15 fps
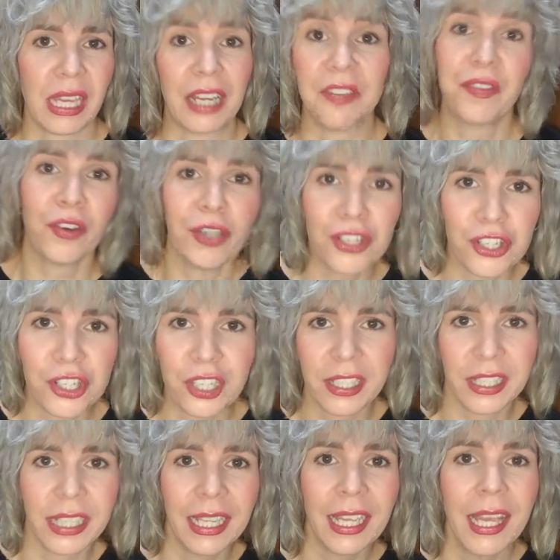
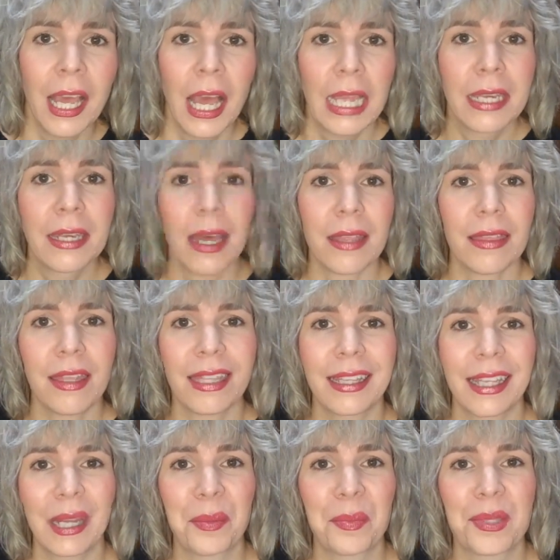Unfortunately,
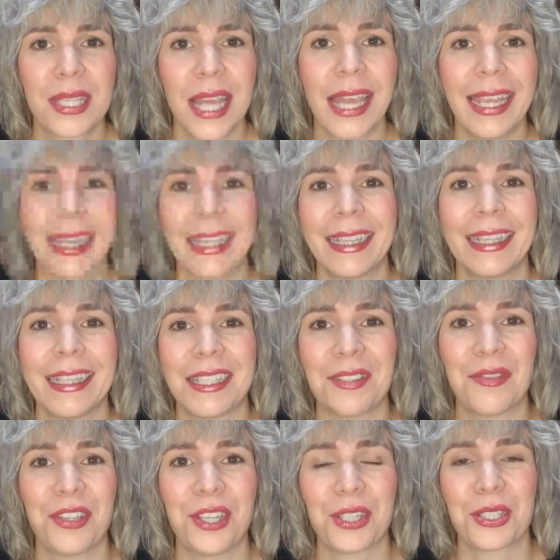nothing that I'm saying in
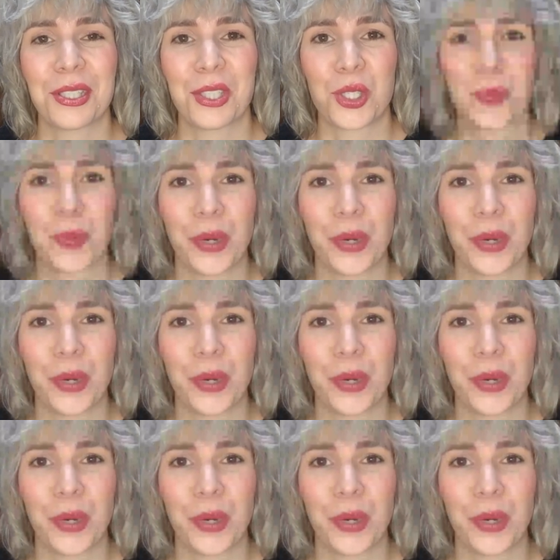these videos is